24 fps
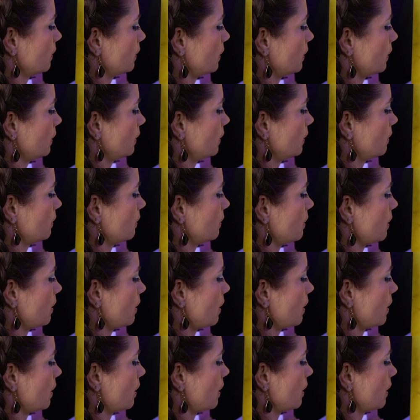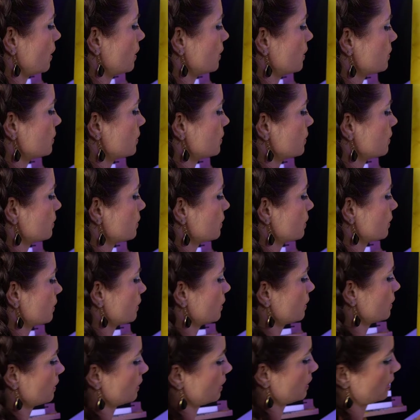a little heart
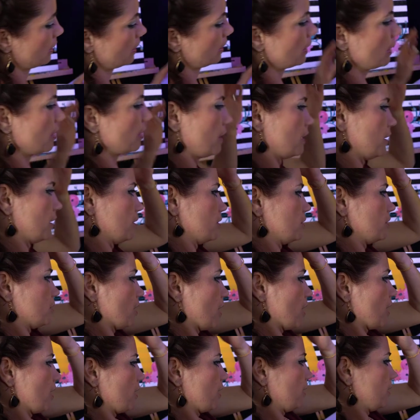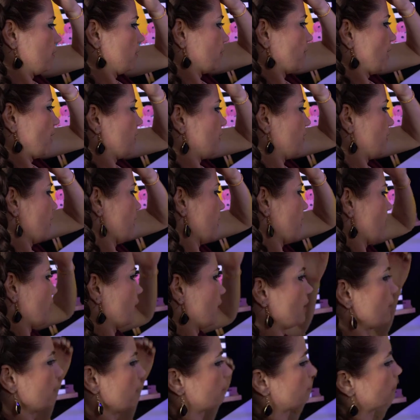dot right
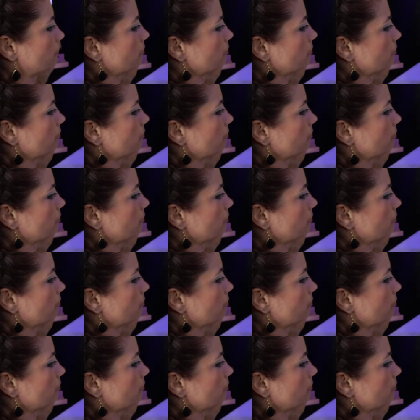there.